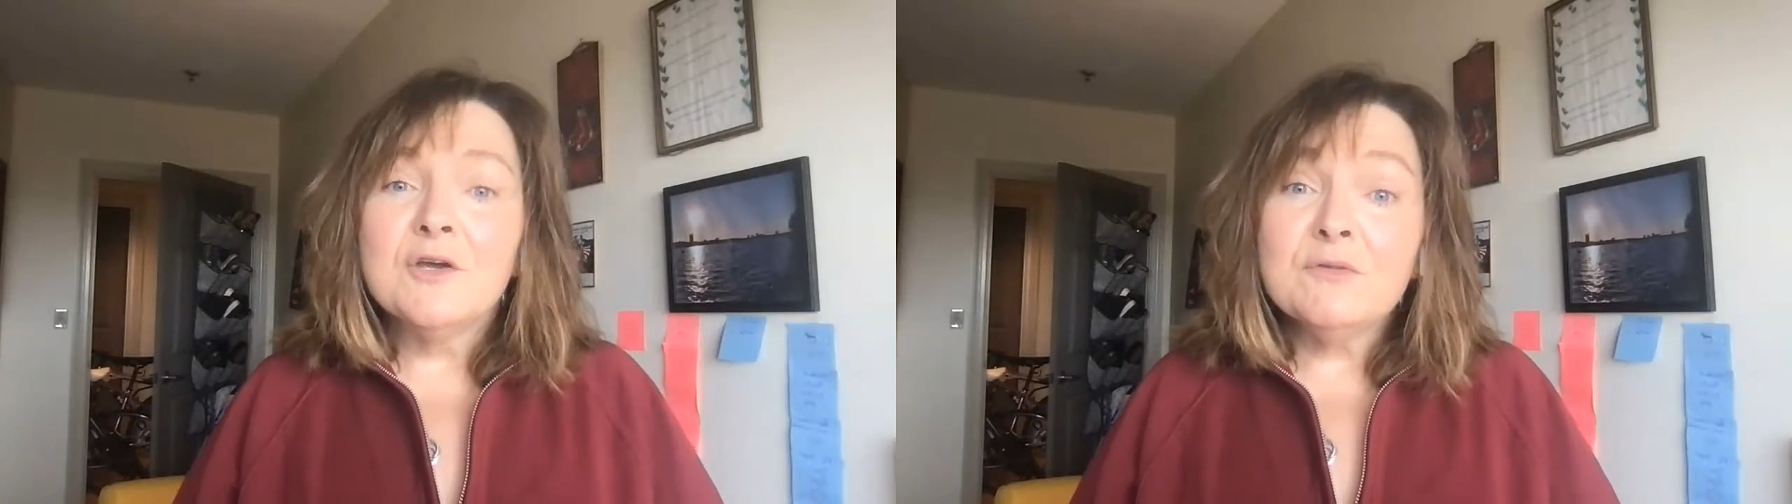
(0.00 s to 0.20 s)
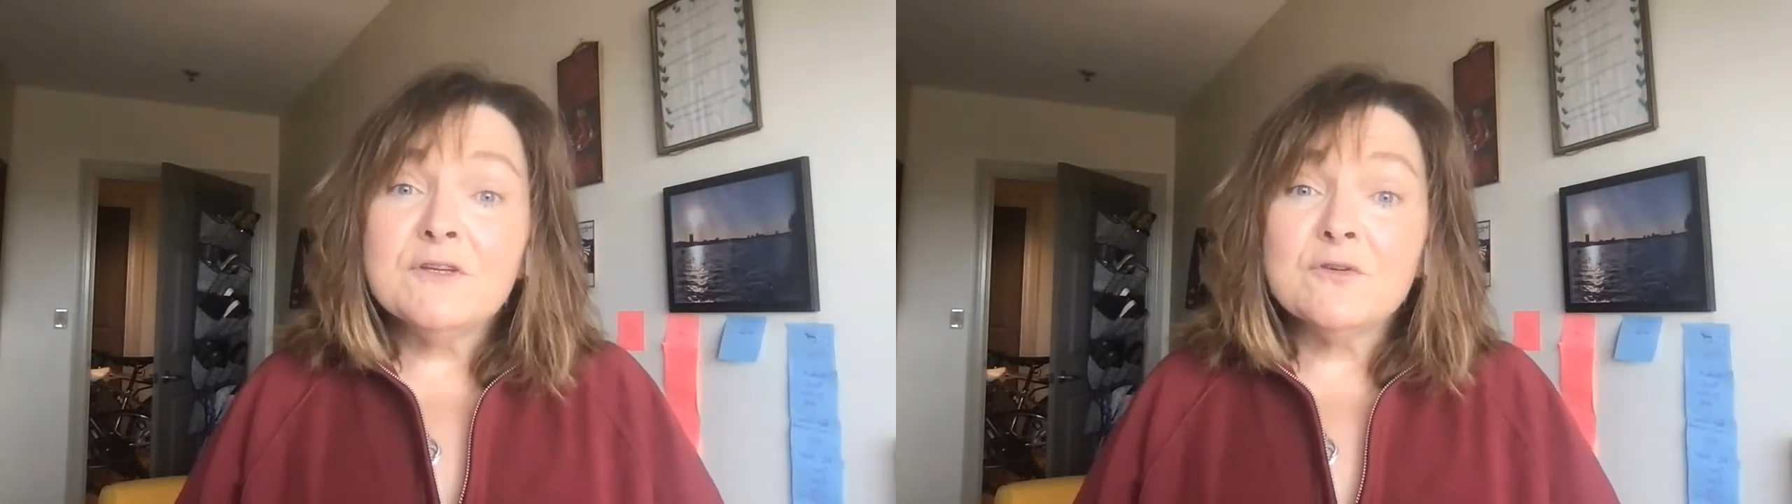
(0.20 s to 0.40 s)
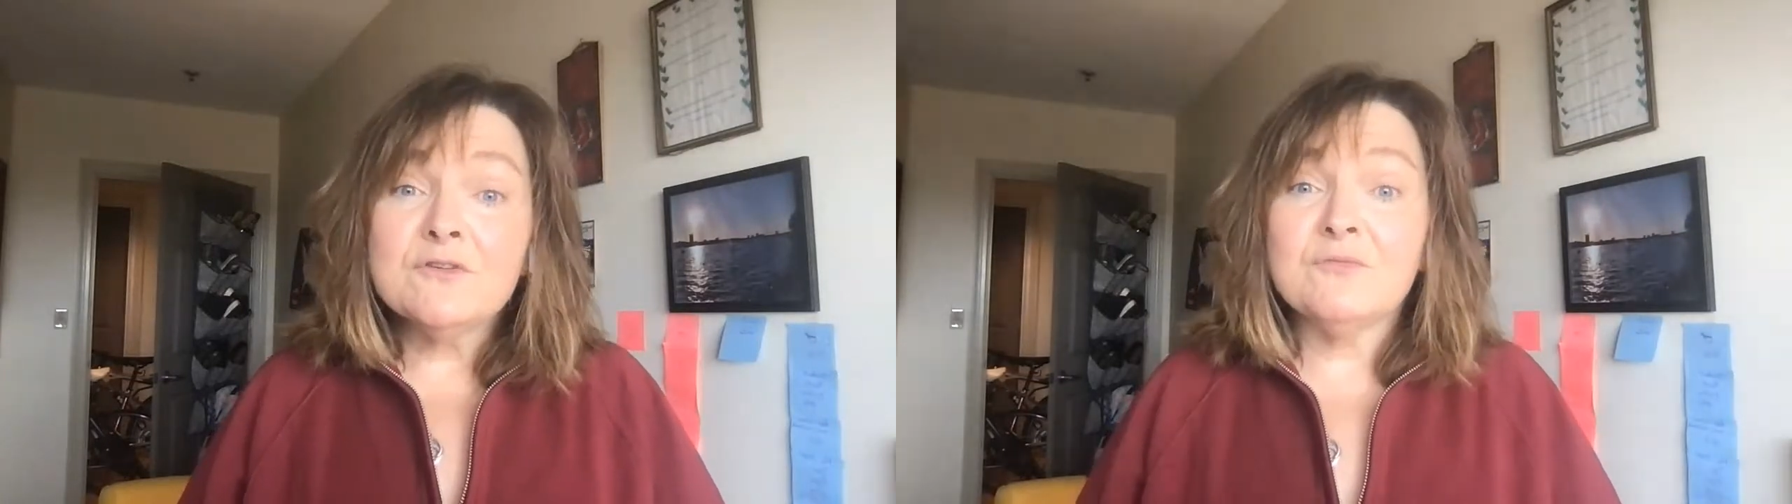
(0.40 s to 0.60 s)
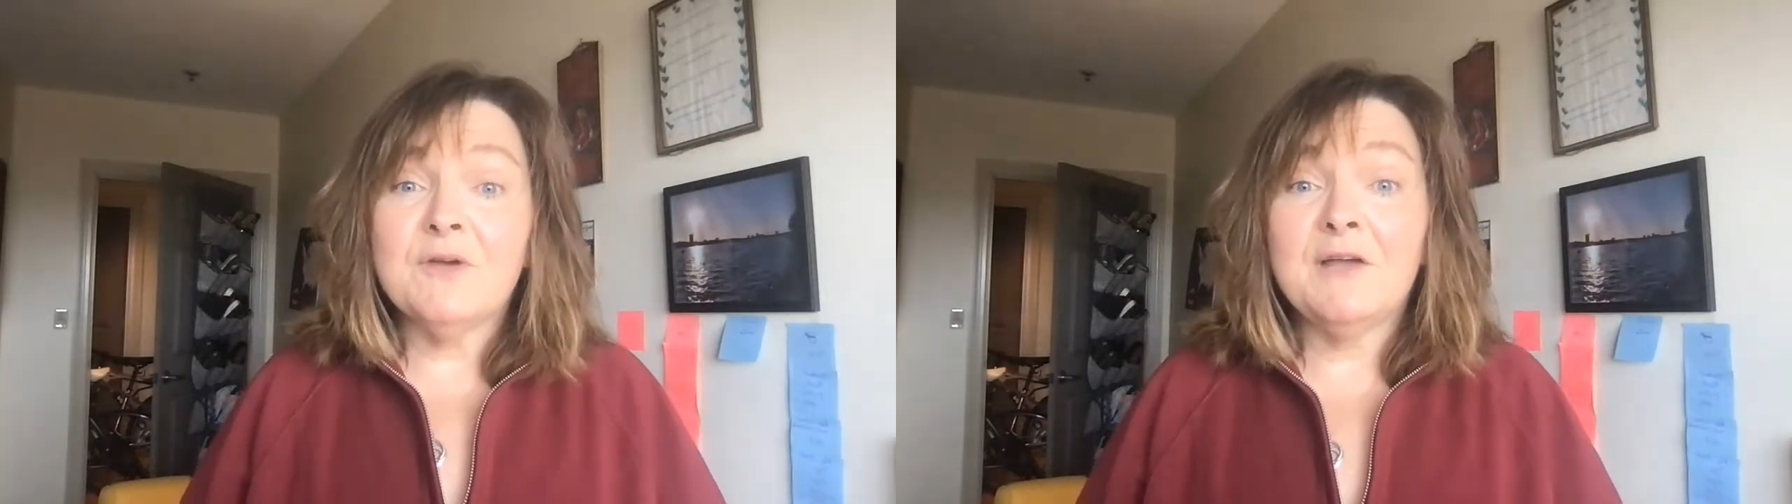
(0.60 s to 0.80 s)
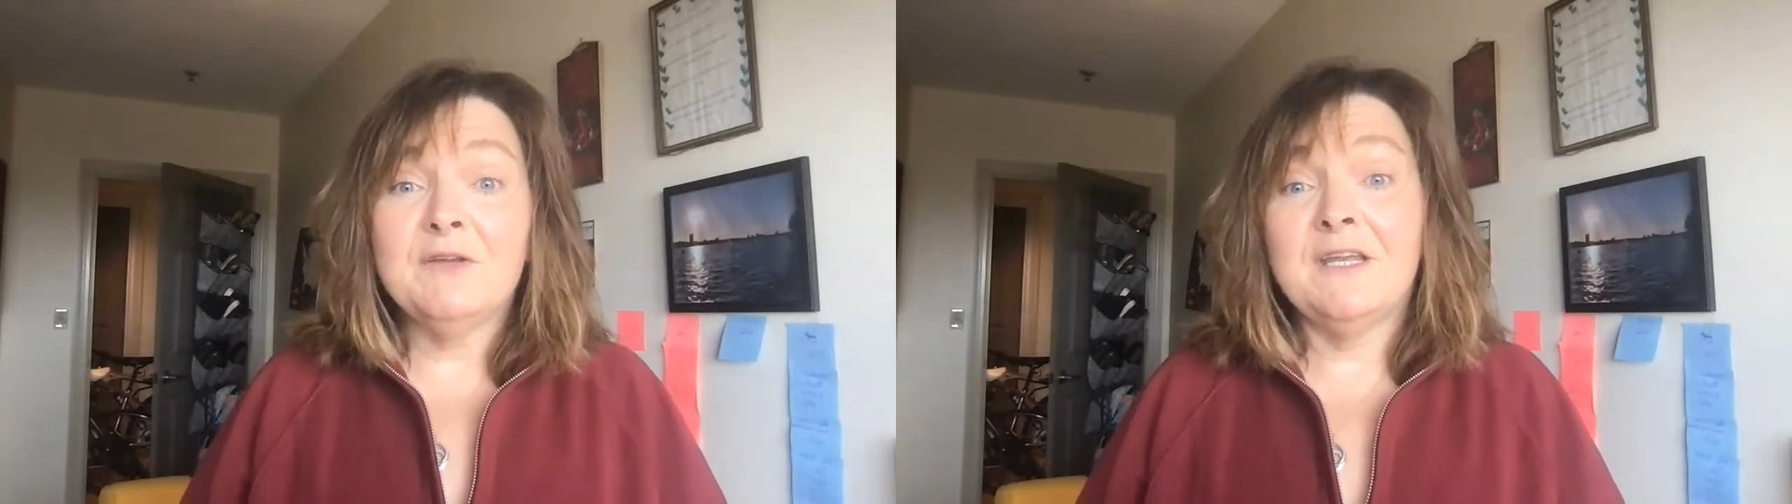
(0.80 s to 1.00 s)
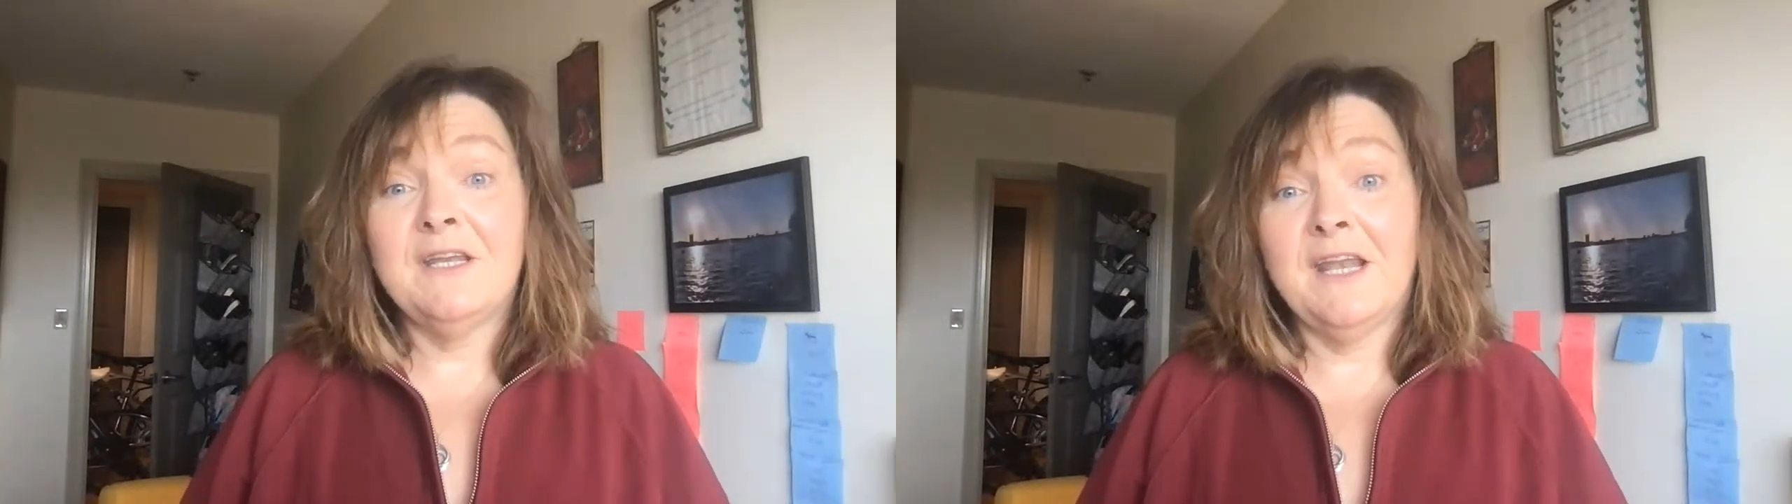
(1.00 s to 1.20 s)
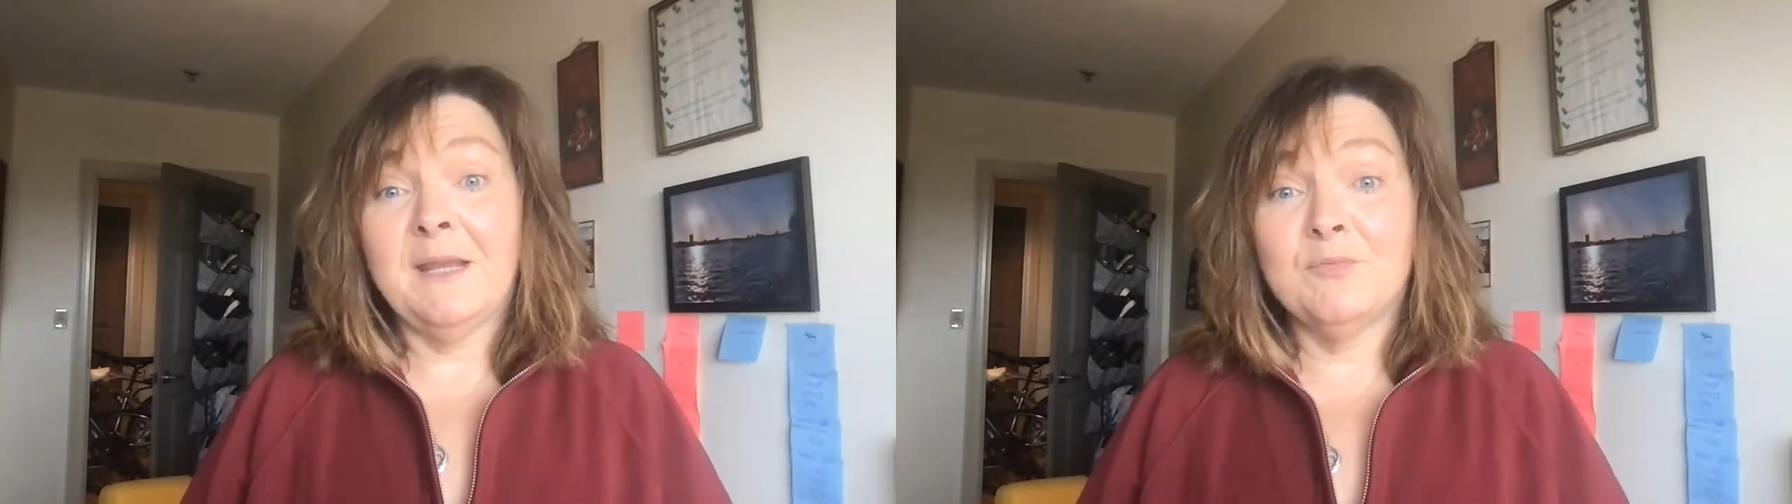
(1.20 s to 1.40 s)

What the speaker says: research around it, and I